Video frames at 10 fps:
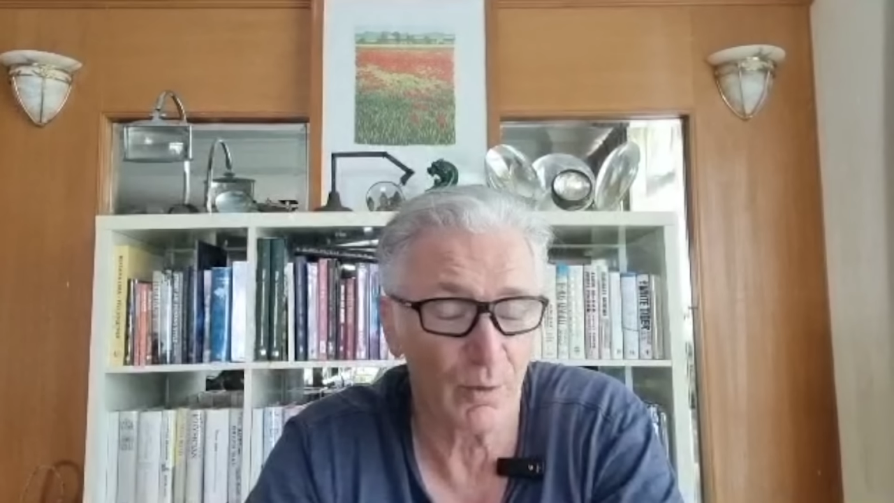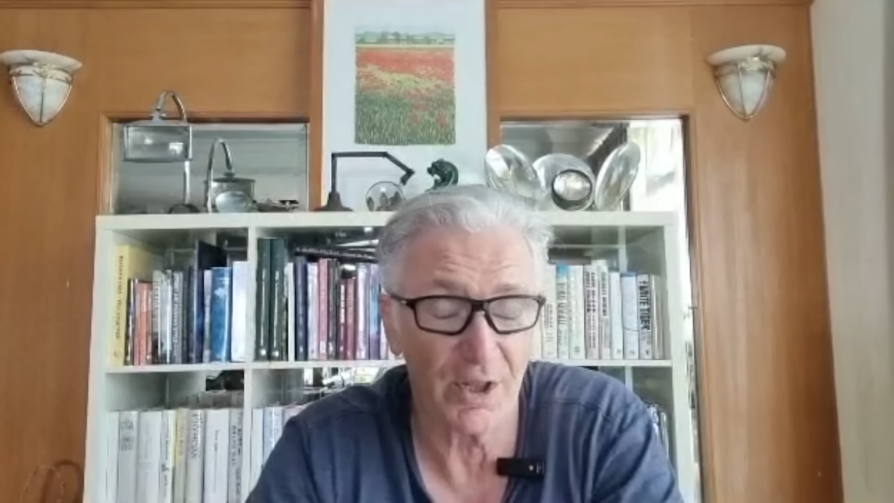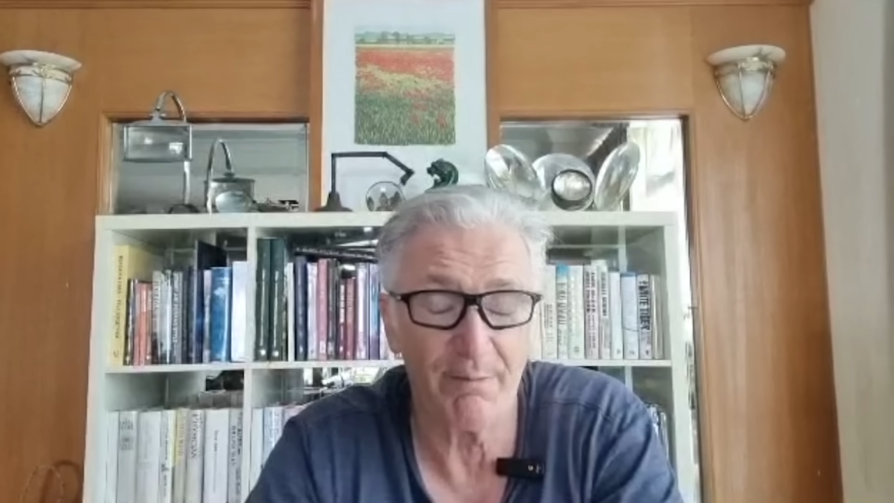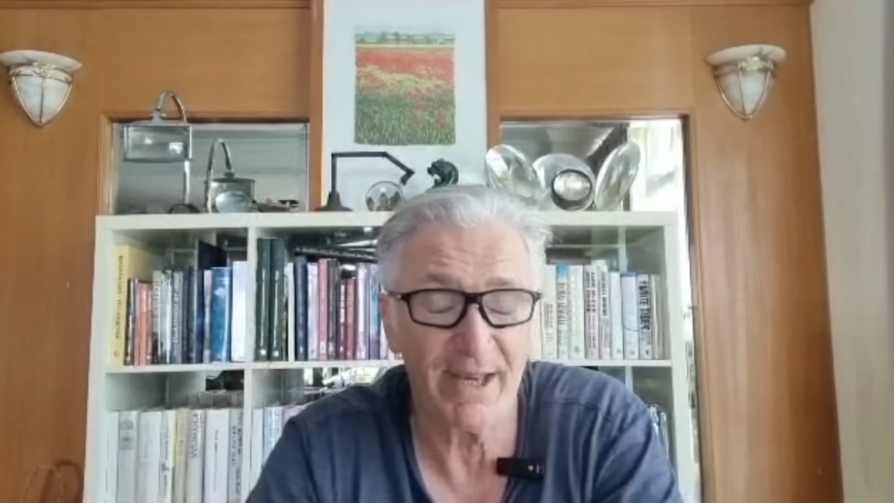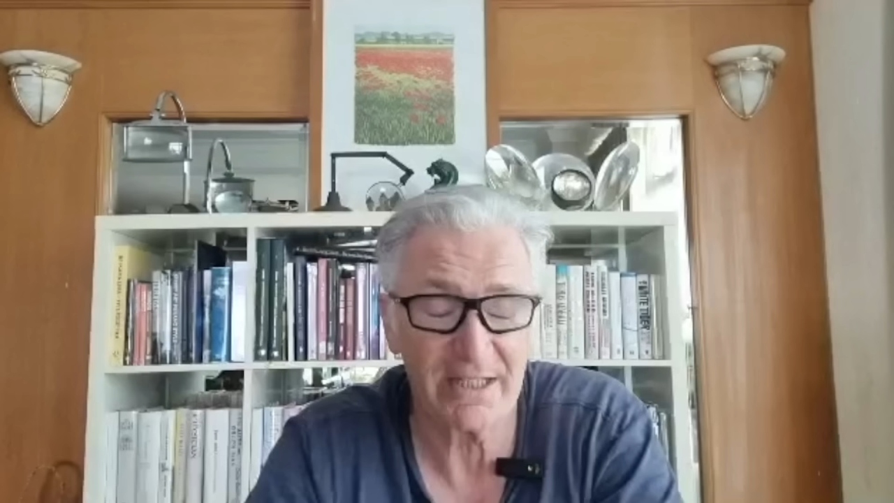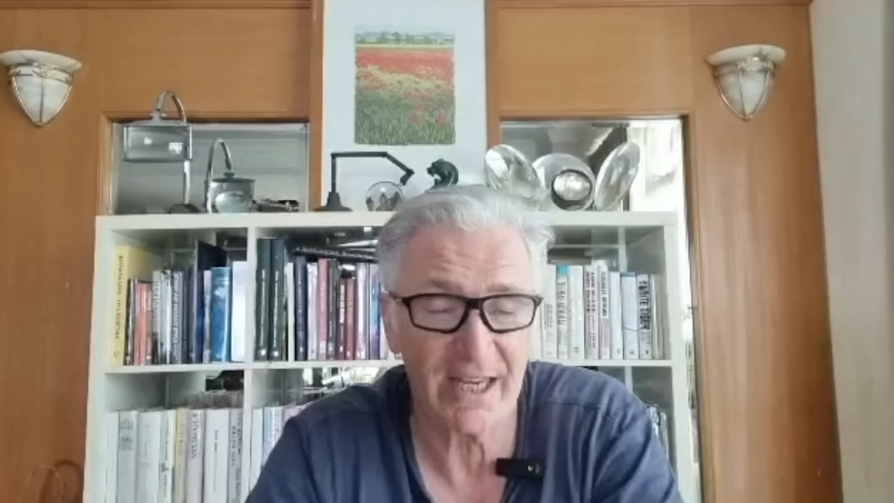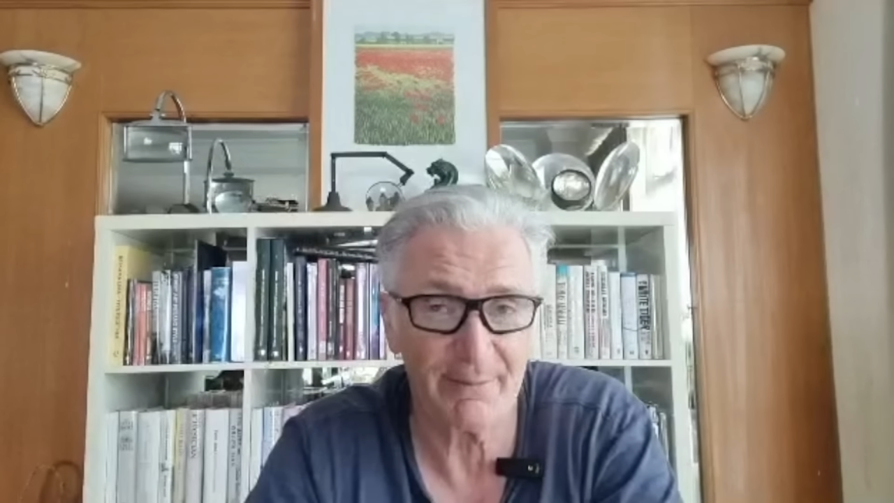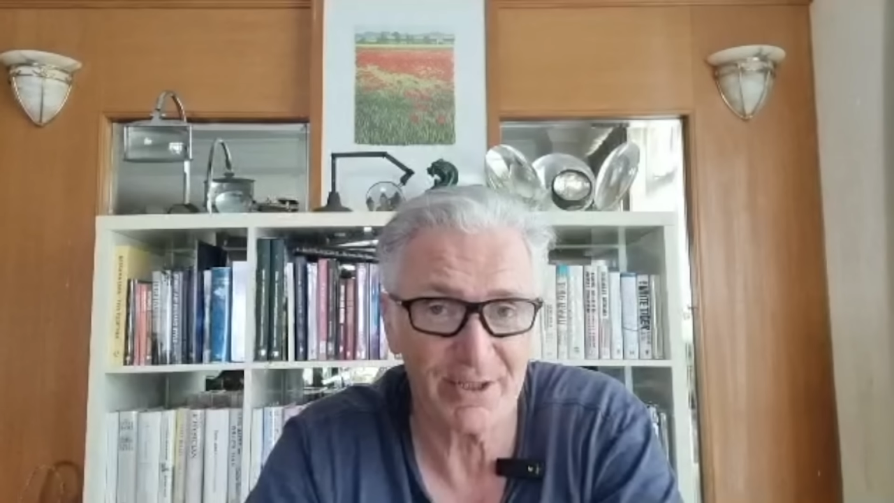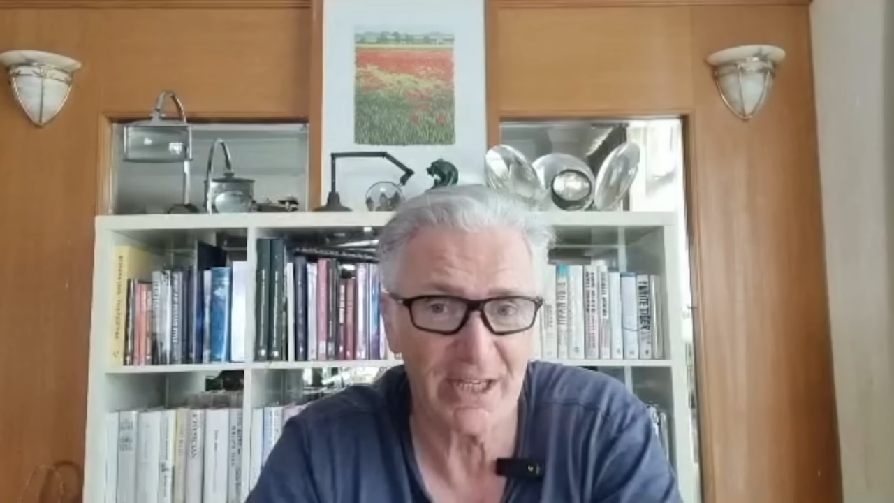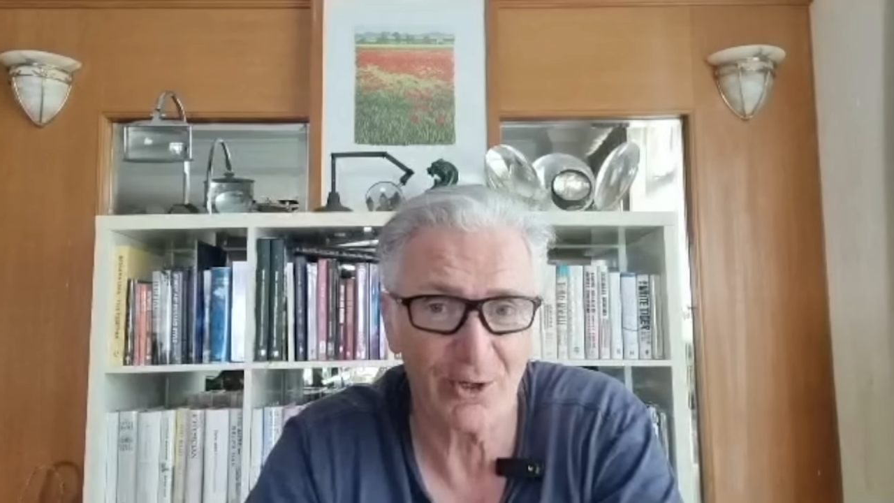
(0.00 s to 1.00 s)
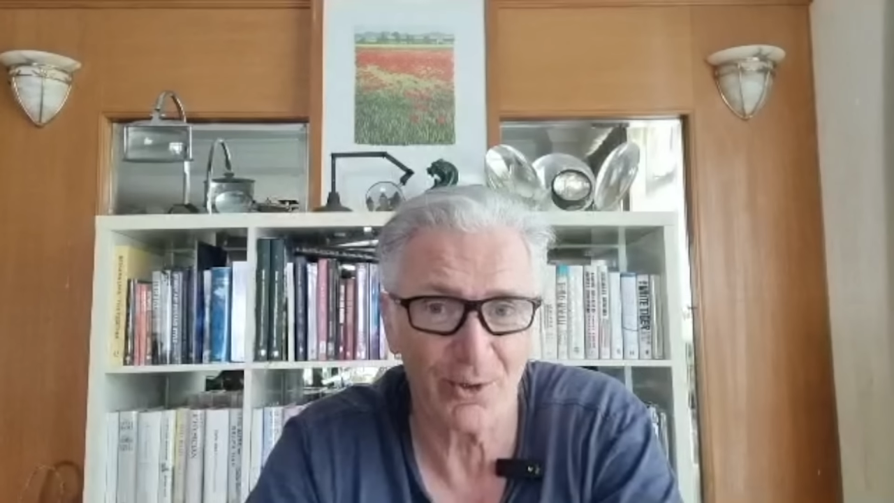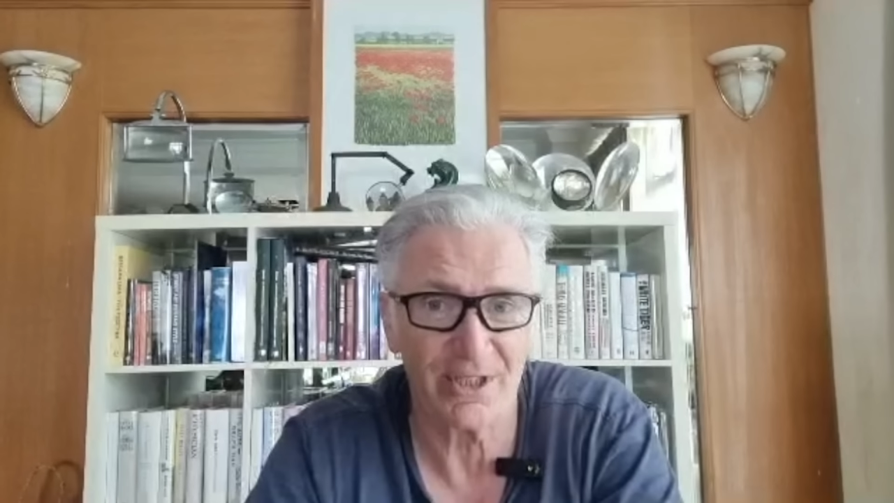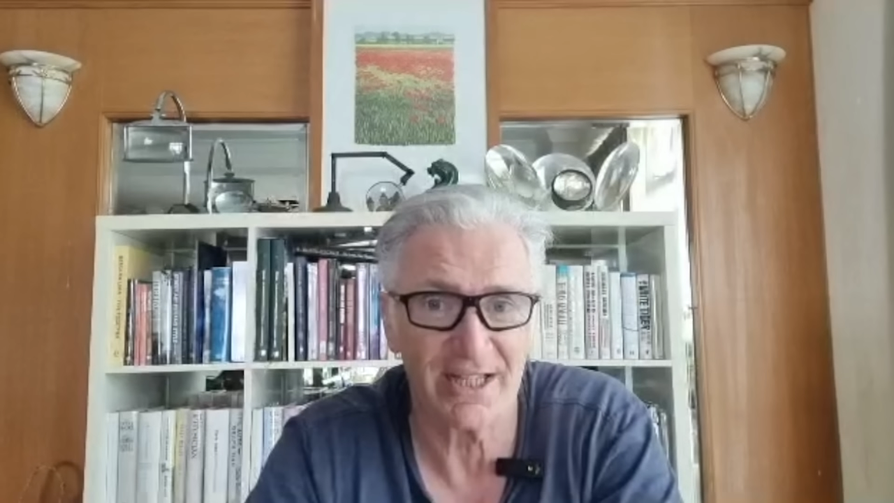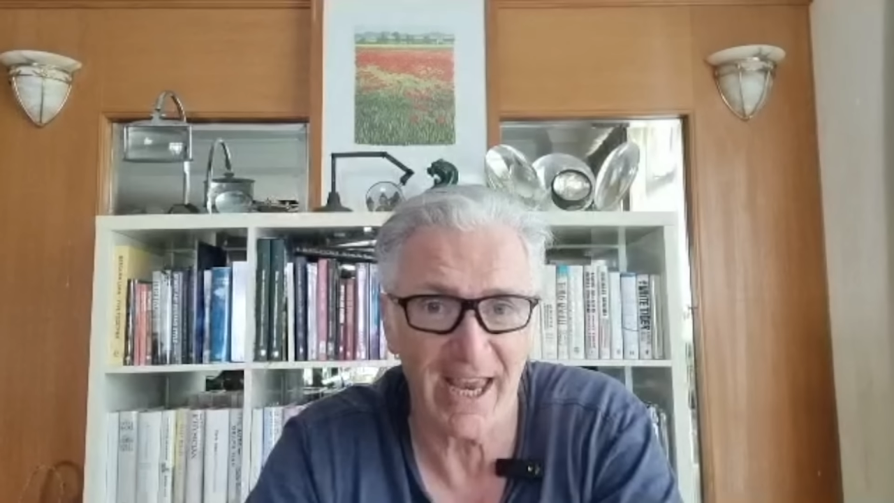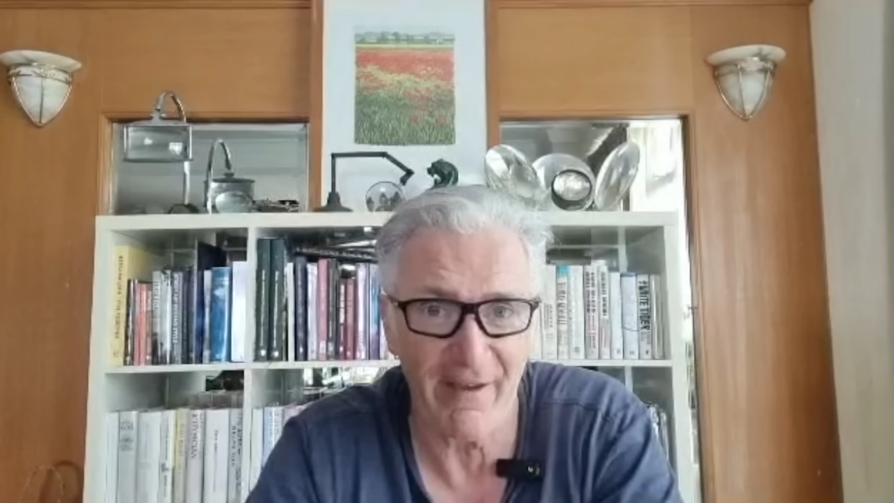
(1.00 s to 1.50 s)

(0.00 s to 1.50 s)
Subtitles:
one of the best kept secrets